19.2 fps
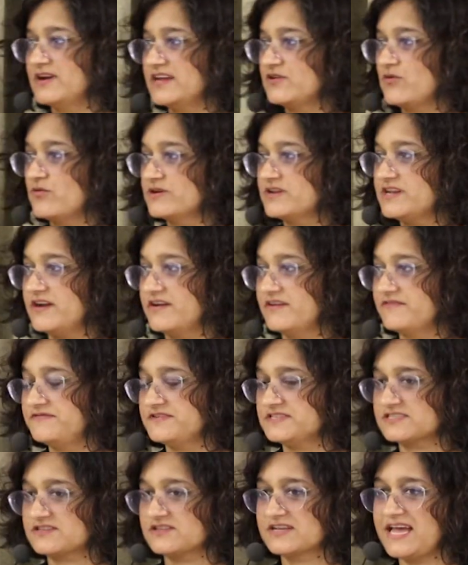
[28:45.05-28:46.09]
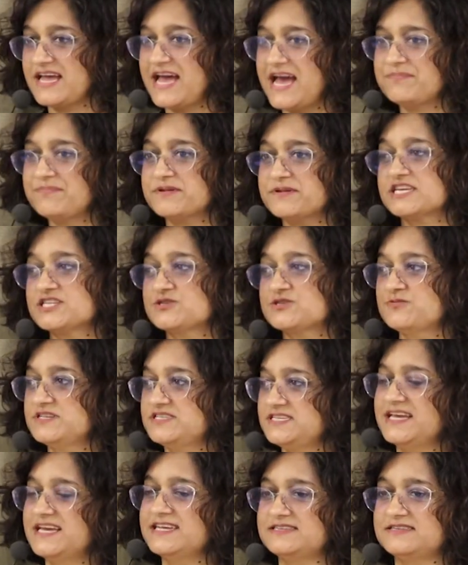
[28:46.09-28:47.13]
Ordinary physical cat, because we
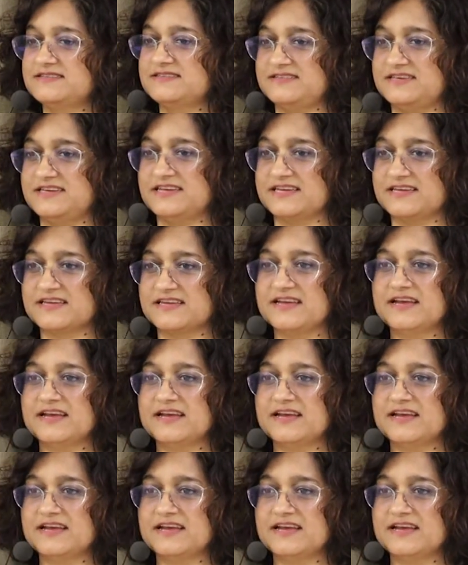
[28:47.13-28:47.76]
tend to think